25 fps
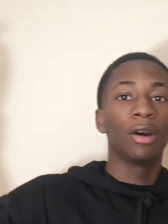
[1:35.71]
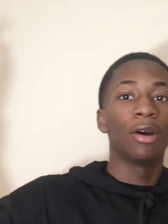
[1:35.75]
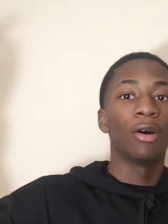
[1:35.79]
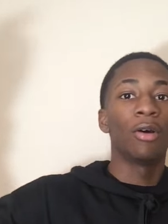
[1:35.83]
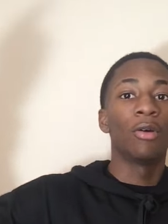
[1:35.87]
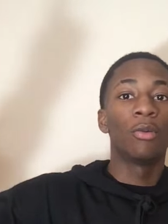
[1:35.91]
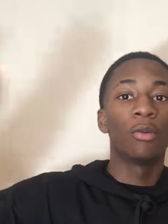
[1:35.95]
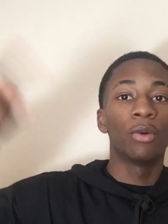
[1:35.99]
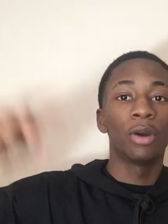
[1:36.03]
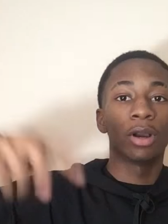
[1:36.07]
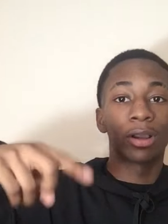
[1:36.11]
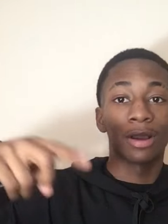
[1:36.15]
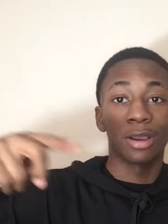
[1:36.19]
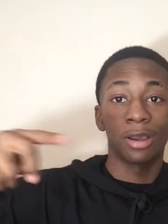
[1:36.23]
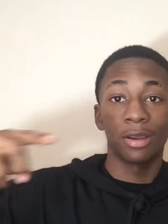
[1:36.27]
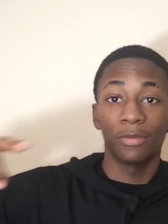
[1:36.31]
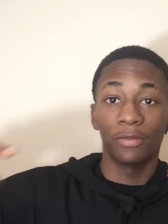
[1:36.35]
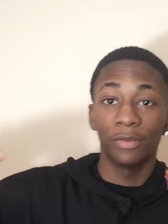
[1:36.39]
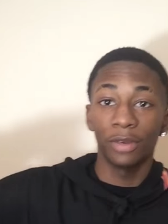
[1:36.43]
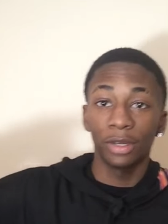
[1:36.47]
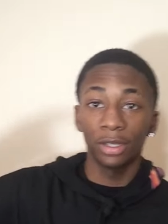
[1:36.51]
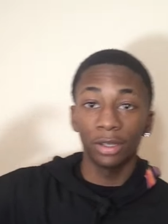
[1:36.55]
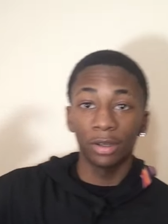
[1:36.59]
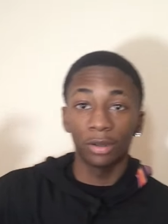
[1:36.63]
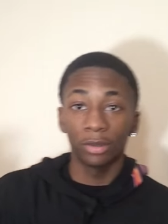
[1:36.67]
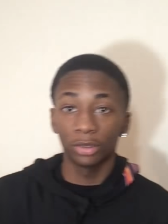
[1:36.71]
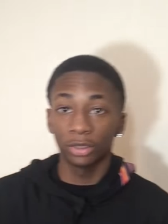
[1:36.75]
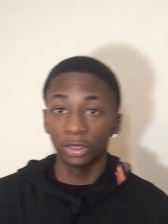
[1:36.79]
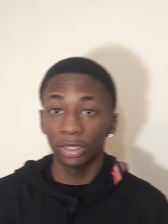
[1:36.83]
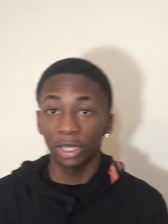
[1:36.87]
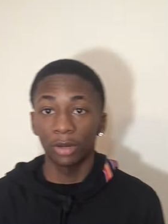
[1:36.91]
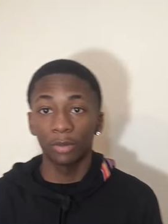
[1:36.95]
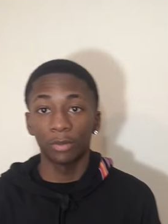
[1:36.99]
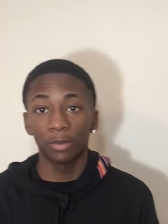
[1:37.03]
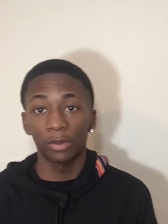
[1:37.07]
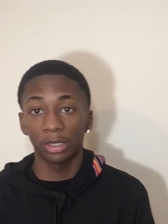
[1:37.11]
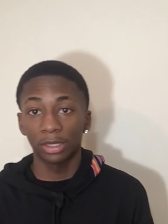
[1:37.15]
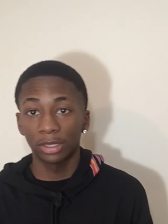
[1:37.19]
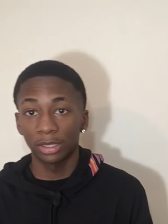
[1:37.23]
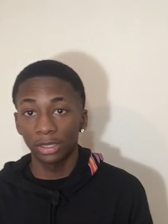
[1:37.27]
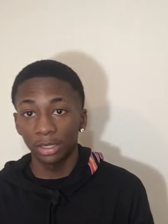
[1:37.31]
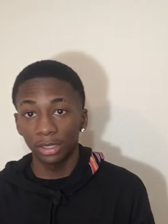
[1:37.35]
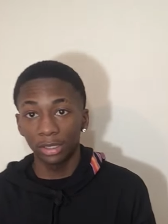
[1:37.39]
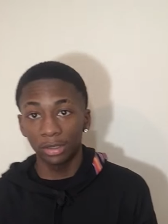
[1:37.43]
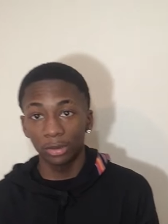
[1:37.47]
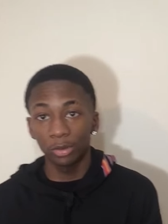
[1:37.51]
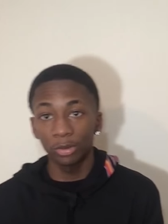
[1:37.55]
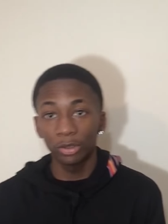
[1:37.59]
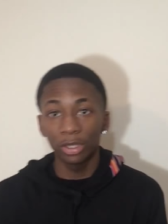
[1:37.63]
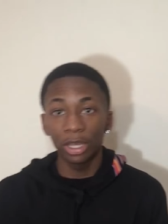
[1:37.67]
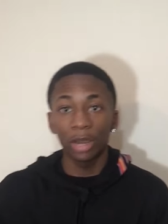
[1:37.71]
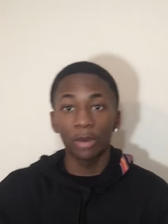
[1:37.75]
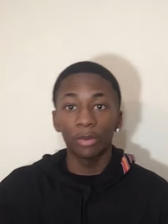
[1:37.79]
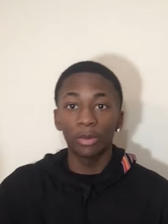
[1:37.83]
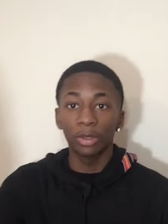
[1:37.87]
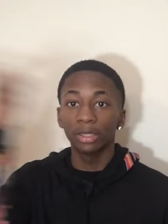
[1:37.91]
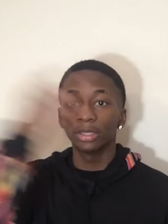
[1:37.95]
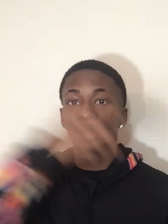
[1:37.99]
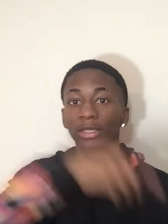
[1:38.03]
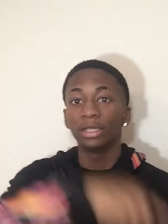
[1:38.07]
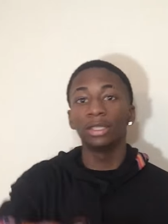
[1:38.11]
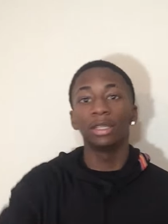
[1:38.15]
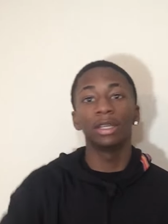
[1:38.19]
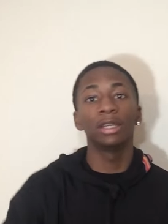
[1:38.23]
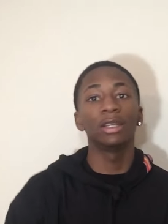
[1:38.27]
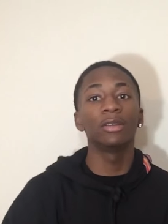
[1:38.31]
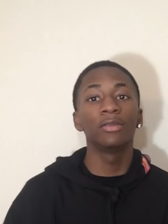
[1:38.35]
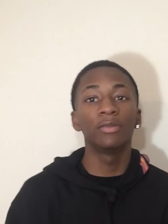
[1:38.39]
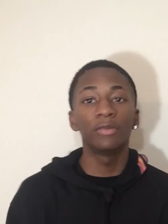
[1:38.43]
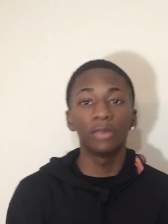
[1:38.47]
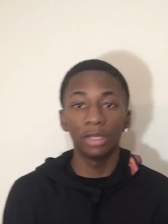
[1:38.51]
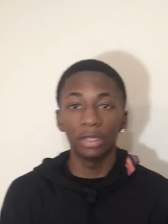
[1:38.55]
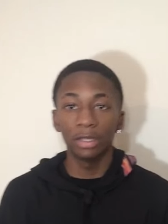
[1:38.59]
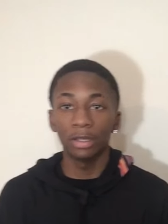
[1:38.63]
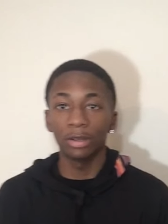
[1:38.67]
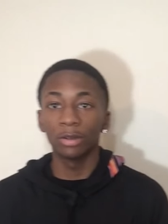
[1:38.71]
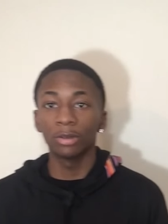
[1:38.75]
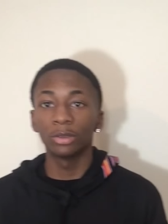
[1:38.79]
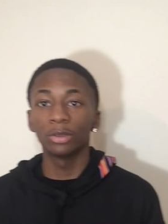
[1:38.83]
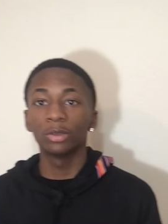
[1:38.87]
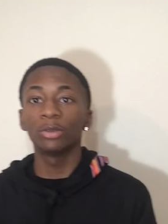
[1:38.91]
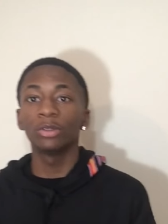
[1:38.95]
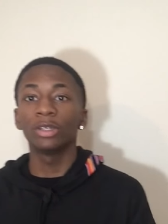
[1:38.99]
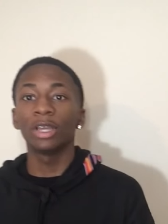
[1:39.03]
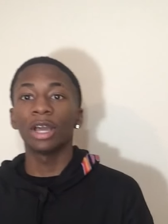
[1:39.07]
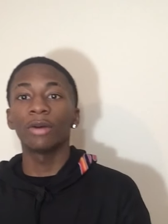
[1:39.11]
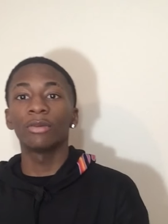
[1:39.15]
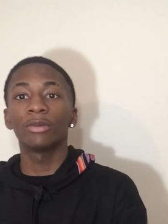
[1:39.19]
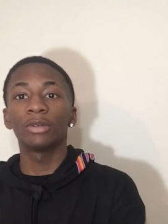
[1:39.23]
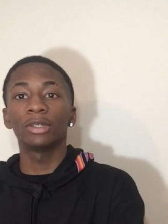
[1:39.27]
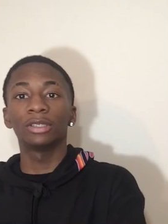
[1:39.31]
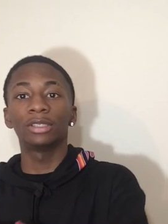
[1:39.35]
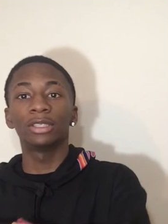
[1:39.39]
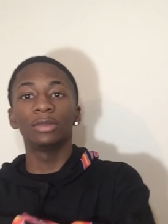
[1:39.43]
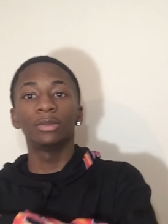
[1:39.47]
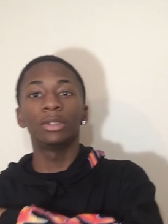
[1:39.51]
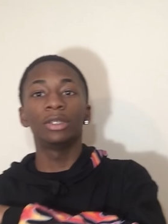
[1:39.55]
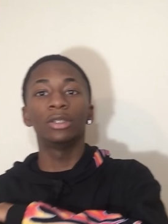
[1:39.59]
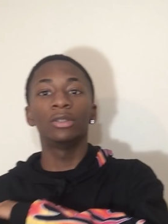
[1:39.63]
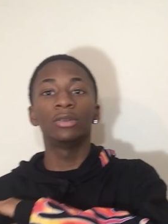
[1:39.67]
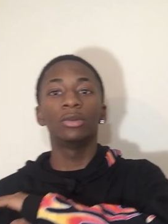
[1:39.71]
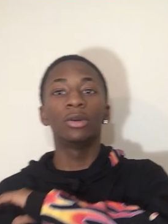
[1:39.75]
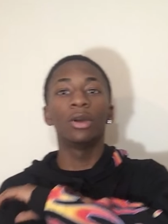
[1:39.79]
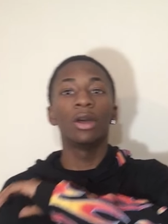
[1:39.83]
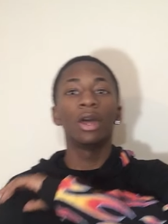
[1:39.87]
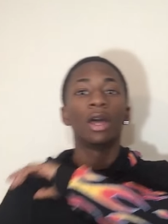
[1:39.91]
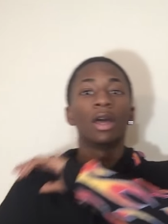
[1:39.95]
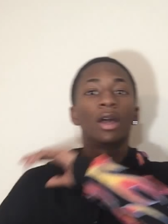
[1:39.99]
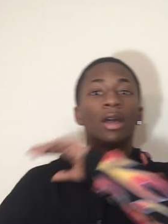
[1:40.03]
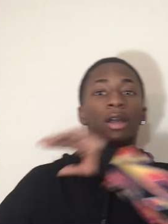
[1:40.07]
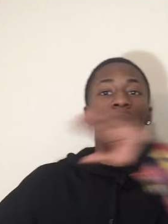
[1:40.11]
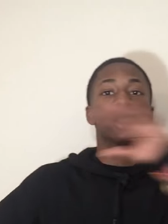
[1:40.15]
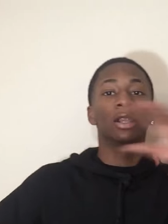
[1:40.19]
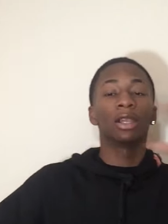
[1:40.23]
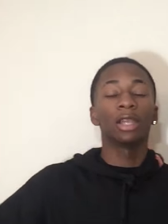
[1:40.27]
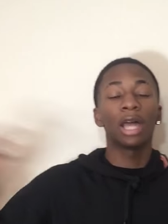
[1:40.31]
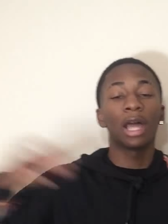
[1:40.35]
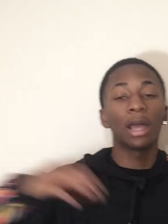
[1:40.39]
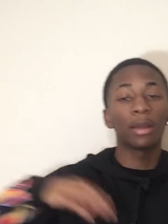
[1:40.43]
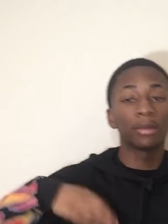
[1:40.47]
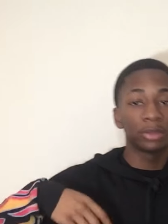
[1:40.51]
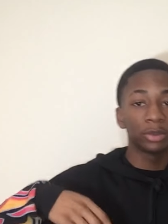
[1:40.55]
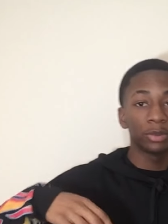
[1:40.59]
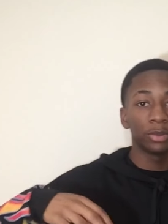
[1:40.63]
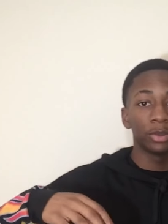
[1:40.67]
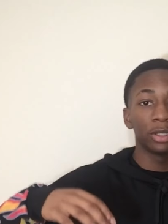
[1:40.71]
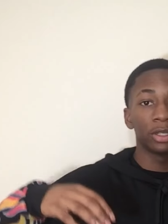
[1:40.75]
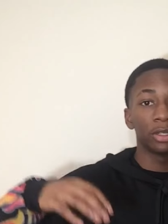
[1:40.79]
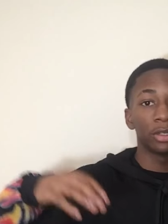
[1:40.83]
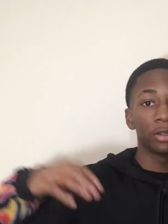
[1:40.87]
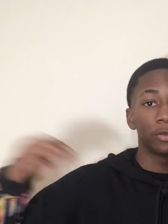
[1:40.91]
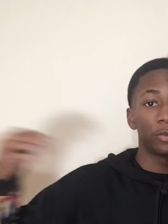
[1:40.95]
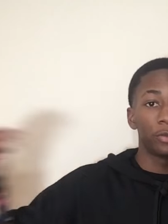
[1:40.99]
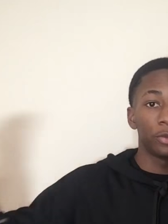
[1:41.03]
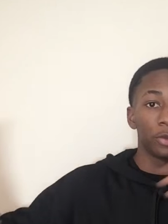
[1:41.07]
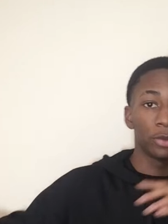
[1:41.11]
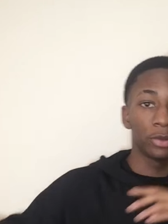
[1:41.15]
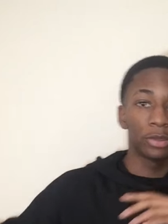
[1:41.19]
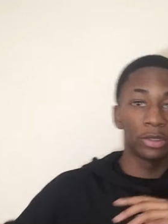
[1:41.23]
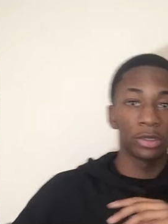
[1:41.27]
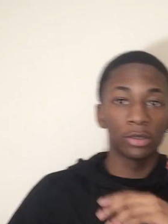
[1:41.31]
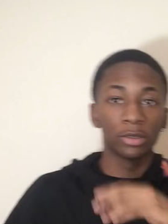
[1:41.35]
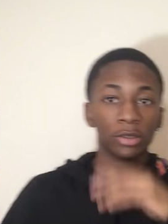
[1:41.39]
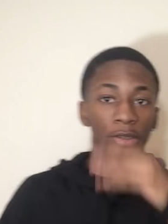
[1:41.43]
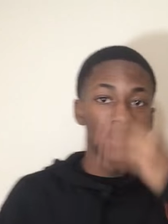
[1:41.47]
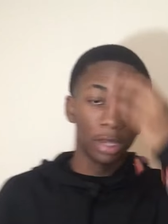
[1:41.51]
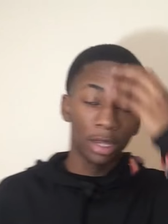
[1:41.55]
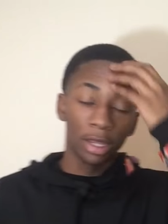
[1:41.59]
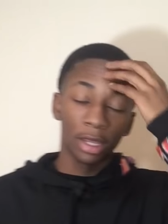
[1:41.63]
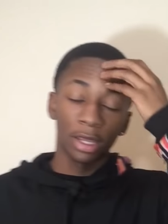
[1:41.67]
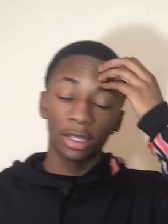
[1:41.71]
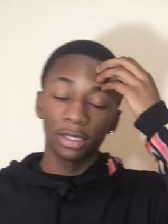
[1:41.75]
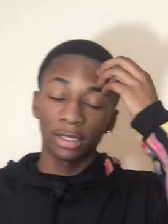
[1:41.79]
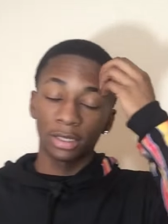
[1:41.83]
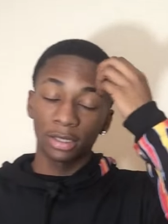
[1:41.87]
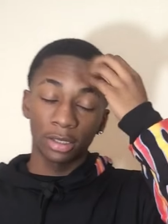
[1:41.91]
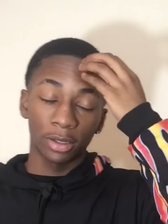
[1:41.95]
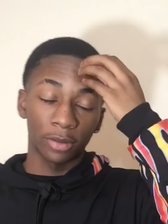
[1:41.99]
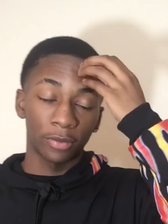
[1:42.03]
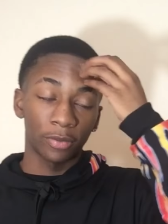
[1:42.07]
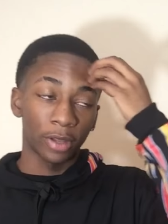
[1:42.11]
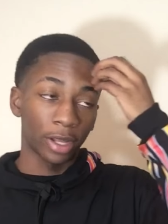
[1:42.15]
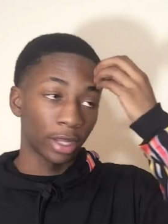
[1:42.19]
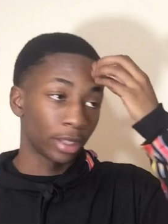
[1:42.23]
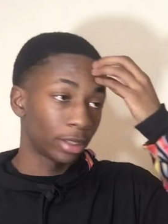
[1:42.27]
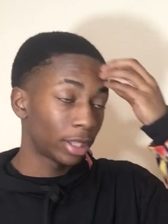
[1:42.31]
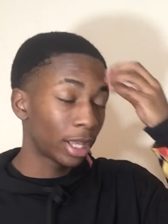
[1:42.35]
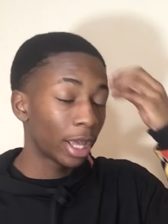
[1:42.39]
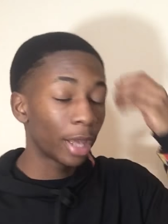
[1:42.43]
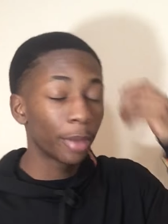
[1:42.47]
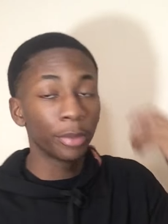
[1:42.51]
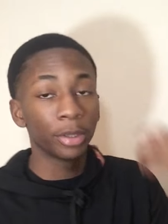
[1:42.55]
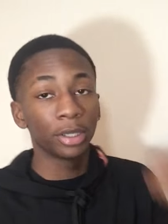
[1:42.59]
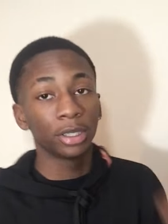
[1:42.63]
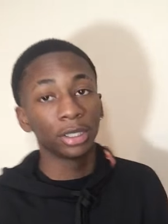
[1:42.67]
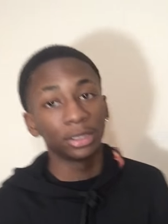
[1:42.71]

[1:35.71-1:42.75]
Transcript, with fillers: on what kind of videos y'all want to see, who y'all want to see in the videos, who y'all want to see me do collabs with in the future, and stuff like that.